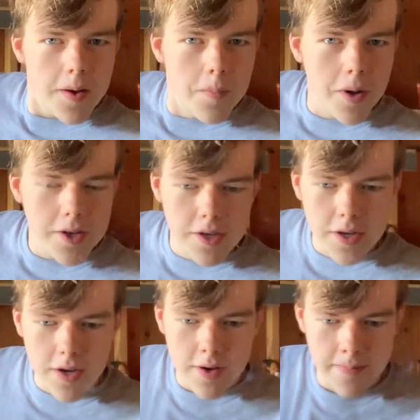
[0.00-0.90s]
but
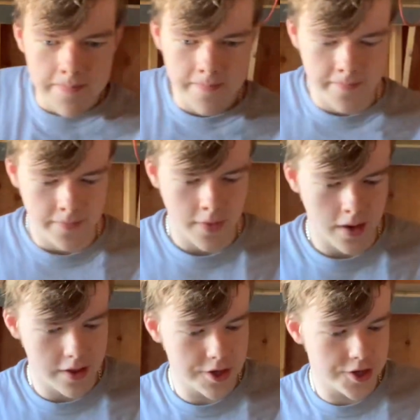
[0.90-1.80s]

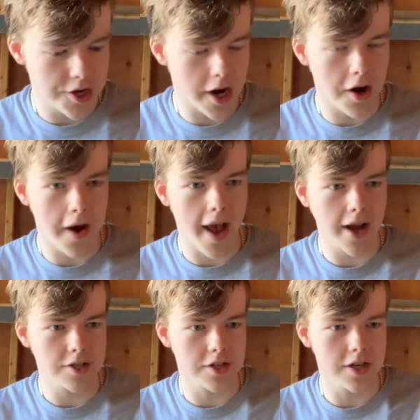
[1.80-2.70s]
this chair
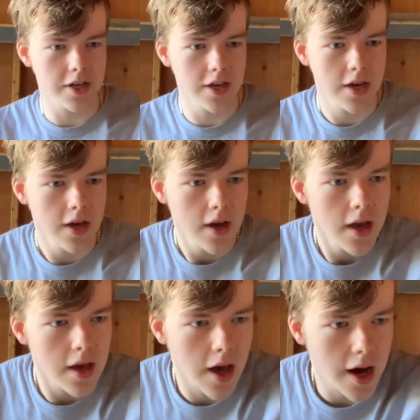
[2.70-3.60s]
actually
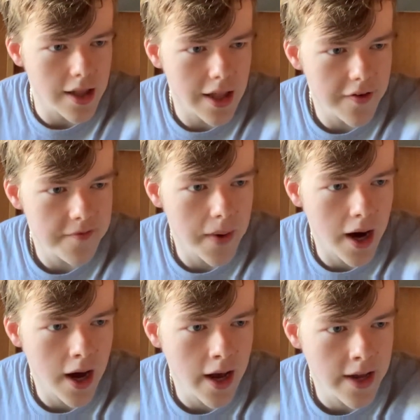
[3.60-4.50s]
got left
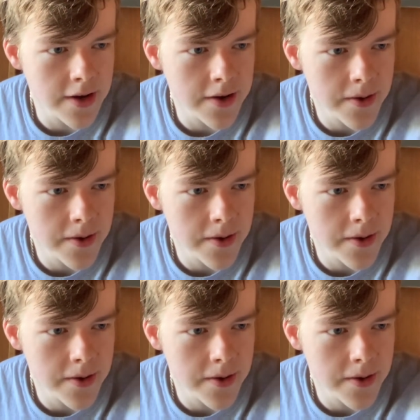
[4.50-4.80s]
behind